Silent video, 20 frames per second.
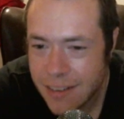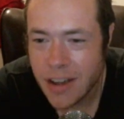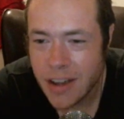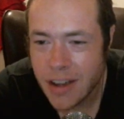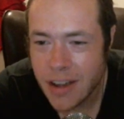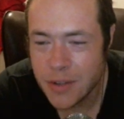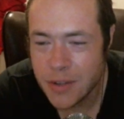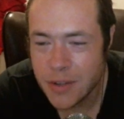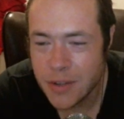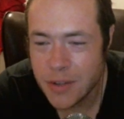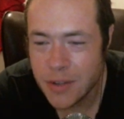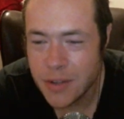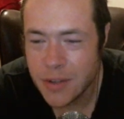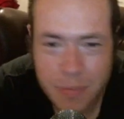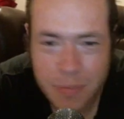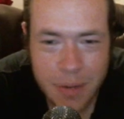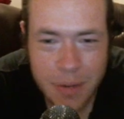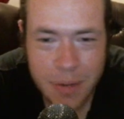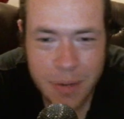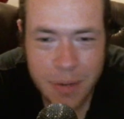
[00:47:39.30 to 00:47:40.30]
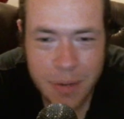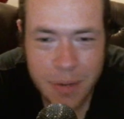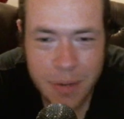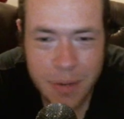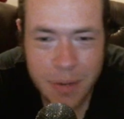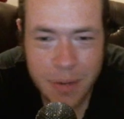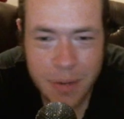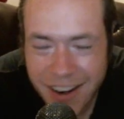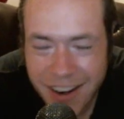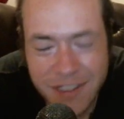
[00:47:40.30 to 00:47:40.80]
Which, by the
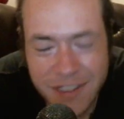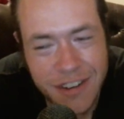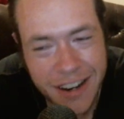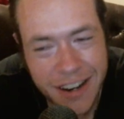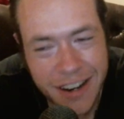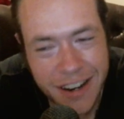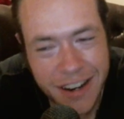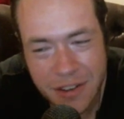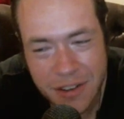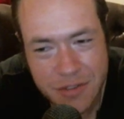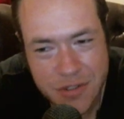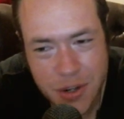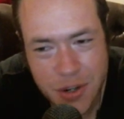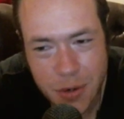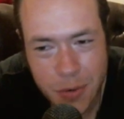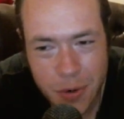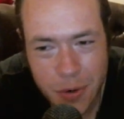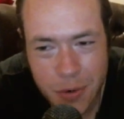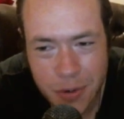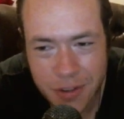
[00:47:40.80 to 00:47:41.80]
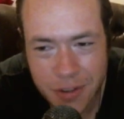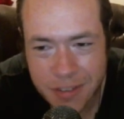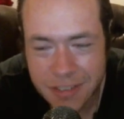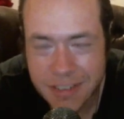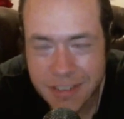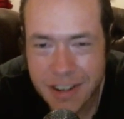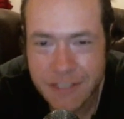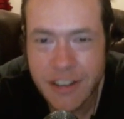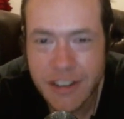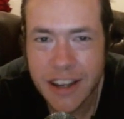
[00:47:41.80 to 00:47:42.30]
way, I fucking love Joe Rogan.
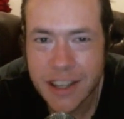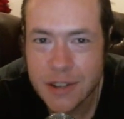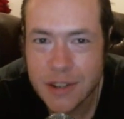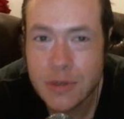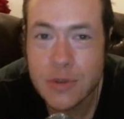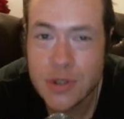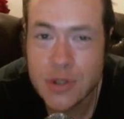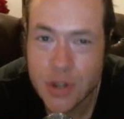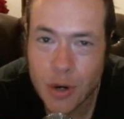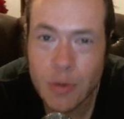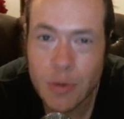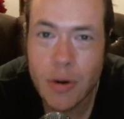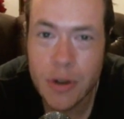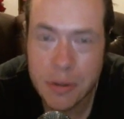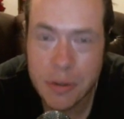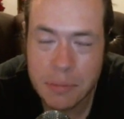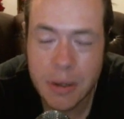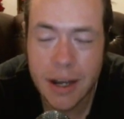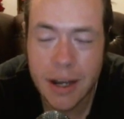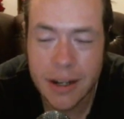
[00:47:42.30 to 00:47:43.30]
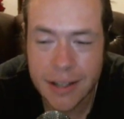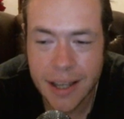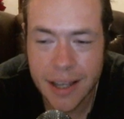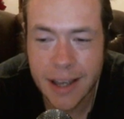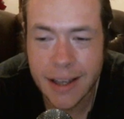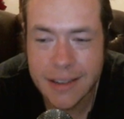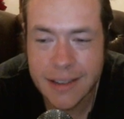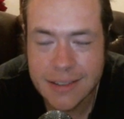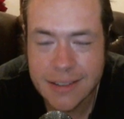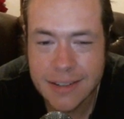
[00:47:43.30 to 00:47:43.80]
If I could do the Joe Rogan
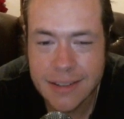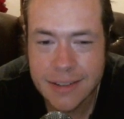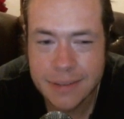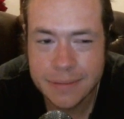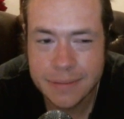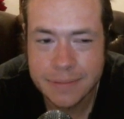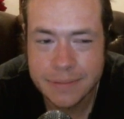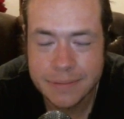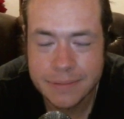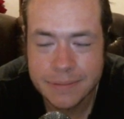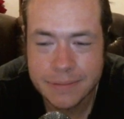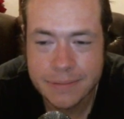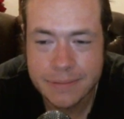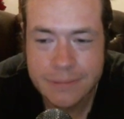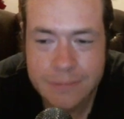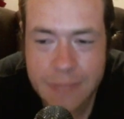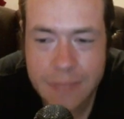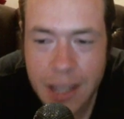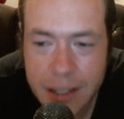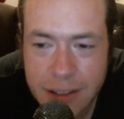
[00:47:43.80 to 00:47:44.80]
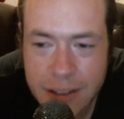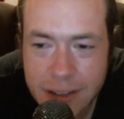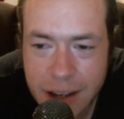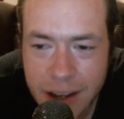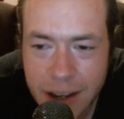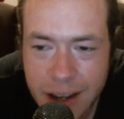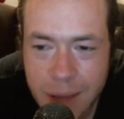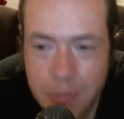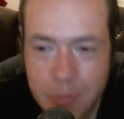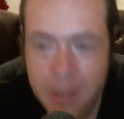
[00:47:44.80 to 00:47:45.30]
podcast, I could
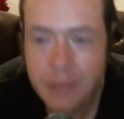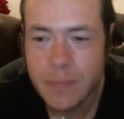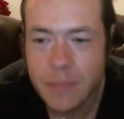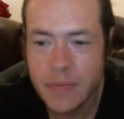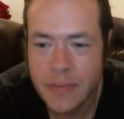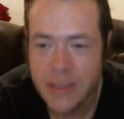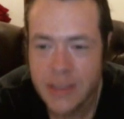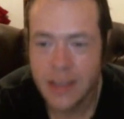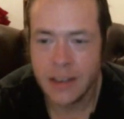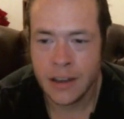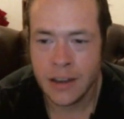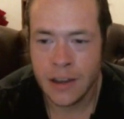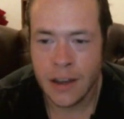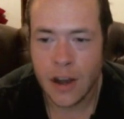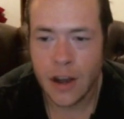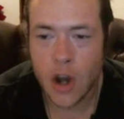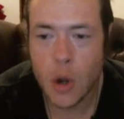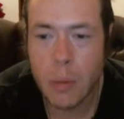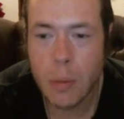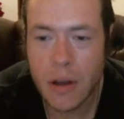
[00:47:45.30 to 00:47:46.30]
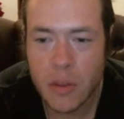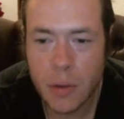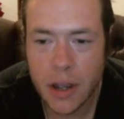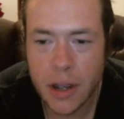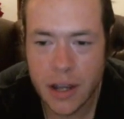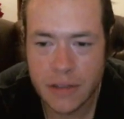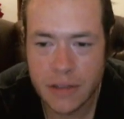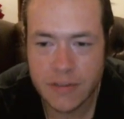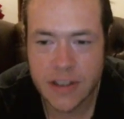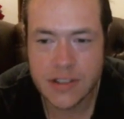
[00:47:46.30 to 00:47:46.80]
die happy. Oh, by the way,
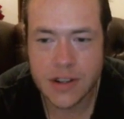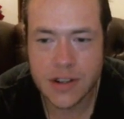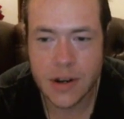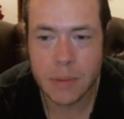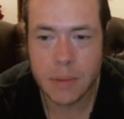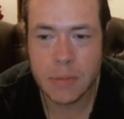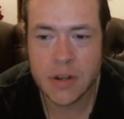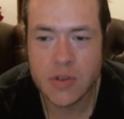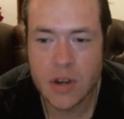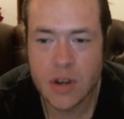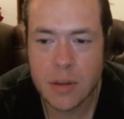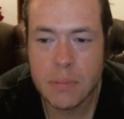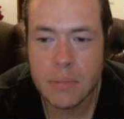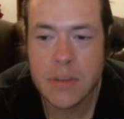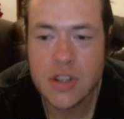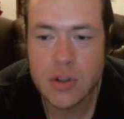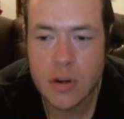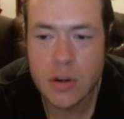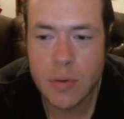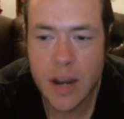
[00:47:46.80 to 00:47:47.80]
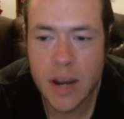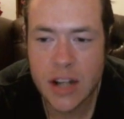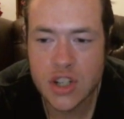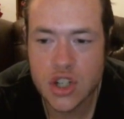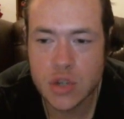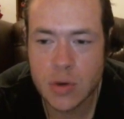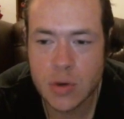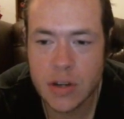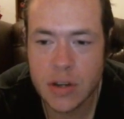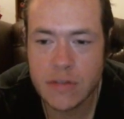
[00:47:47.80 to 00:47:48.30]
I invested in a Mystery Ranch
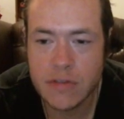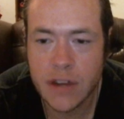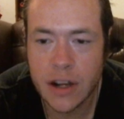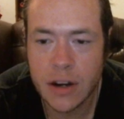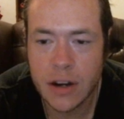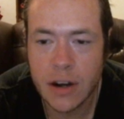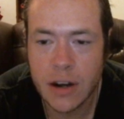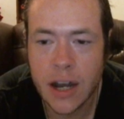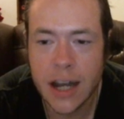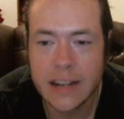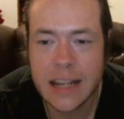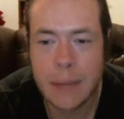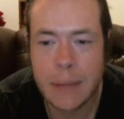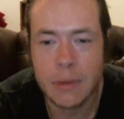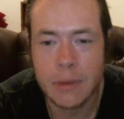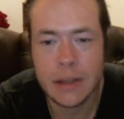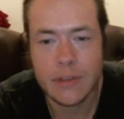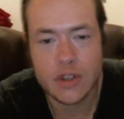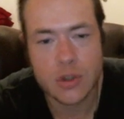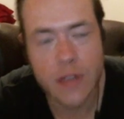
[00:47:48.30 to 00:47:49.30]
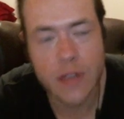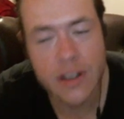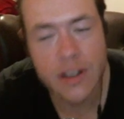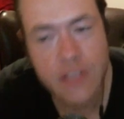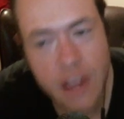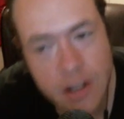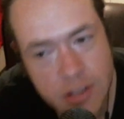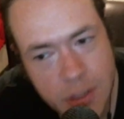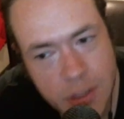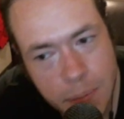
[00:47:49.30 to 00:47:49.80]
Street Fighter. Hot damn, I love it. Dude,
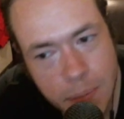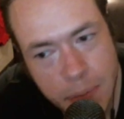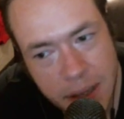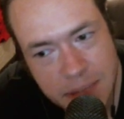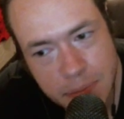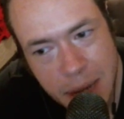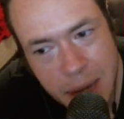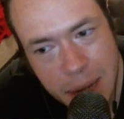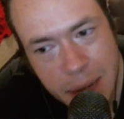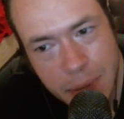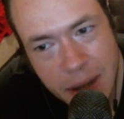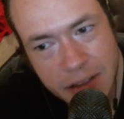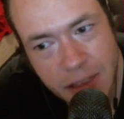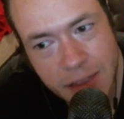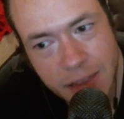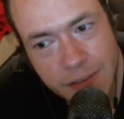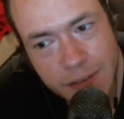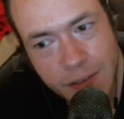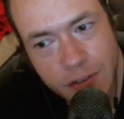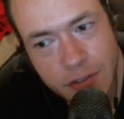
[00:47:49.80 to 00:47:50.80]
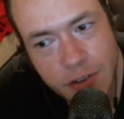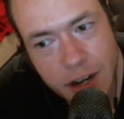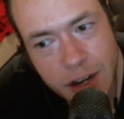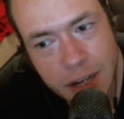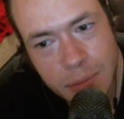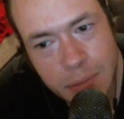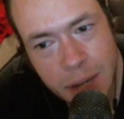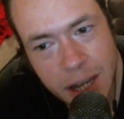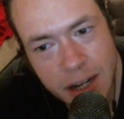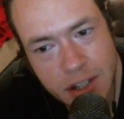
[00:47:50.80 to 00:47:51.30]
that is the best backpack they've ever
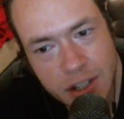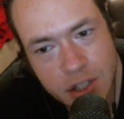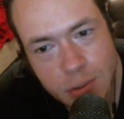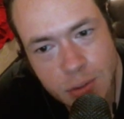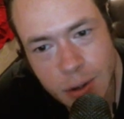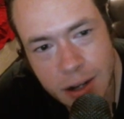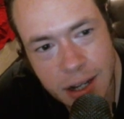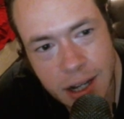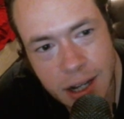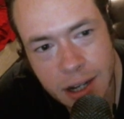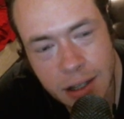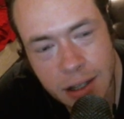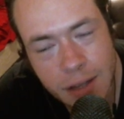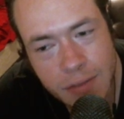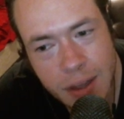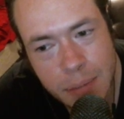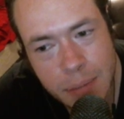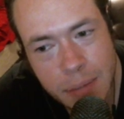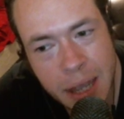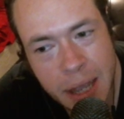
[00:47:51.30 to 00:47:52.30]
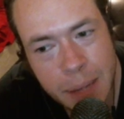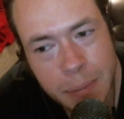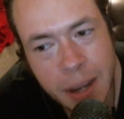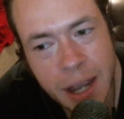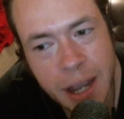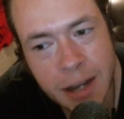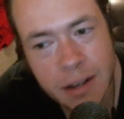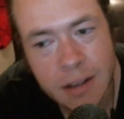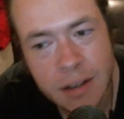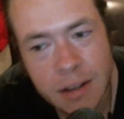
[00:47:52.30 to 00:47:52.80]
fucking made. I swear to God, I love that backpack.